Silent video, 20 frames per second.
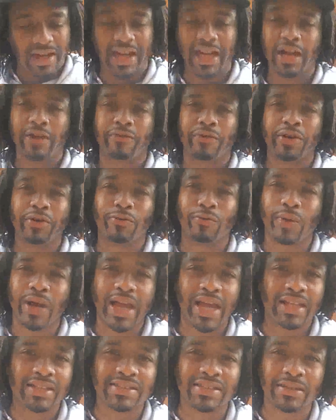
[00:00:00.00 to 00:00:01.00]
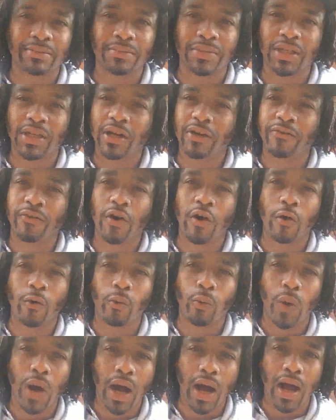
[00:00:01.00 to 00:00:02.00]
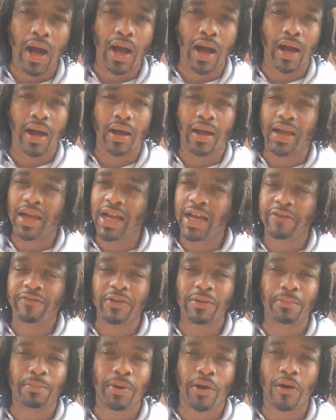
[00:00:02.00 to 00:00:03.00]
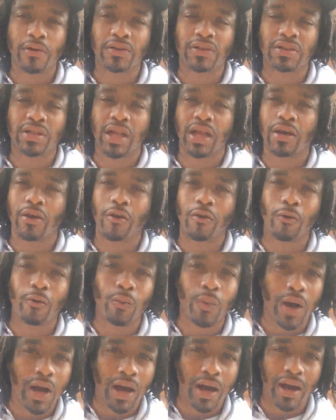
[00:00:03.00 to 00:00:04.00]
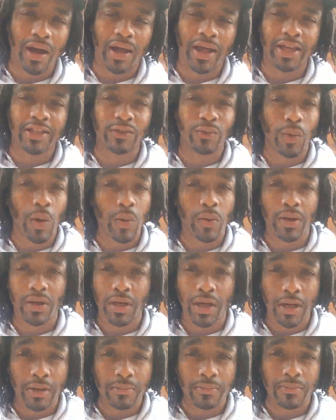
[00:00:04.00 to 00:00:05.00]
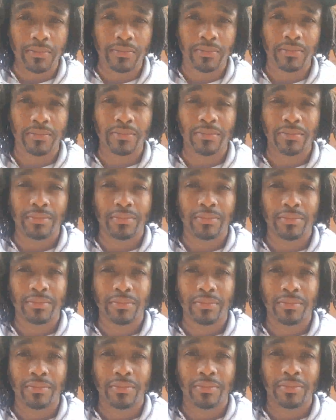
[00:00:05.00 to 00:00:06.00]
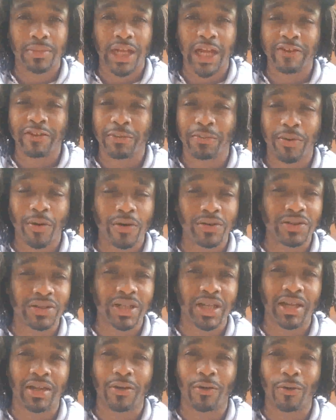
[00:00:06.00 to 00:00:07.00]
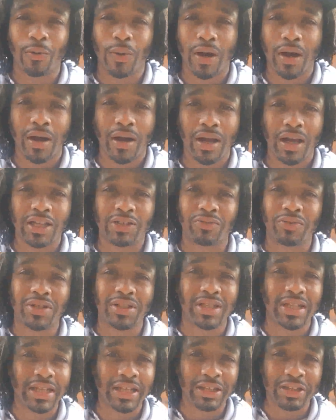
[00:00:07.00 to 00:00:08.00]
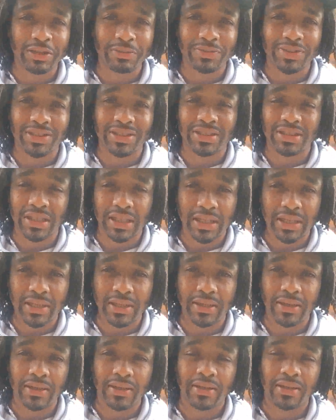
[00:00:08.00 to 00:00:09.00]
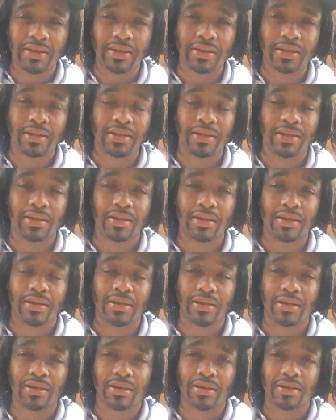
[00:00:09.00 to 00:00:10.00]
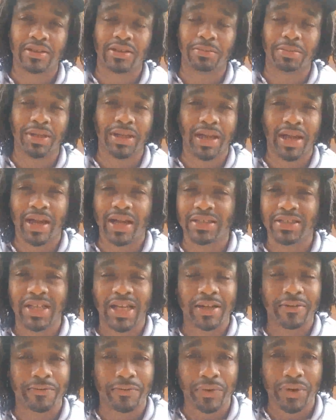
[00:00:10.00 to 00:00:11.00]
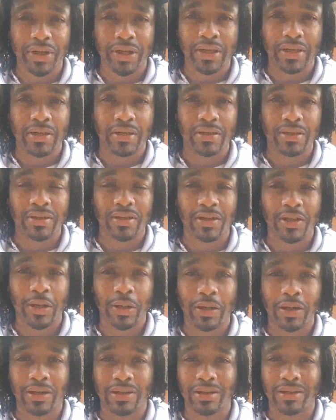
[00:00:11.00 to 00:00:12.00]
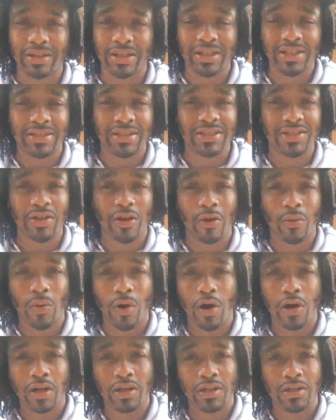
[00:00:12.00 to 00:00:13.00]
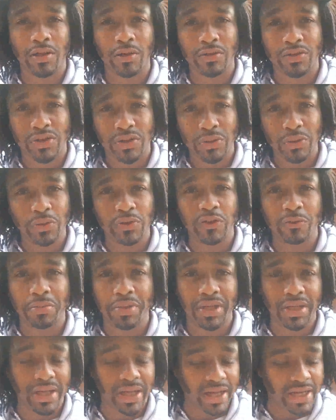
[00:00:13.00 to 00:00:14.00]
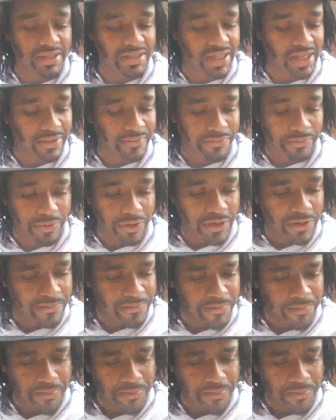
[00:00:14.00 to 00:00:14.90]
every ransomed of Hawa, every person that Hawa has woken up, every person that Hawa has redeemed to see, to be hijack free, you know, at least to start walking in those shoes of being hijack free.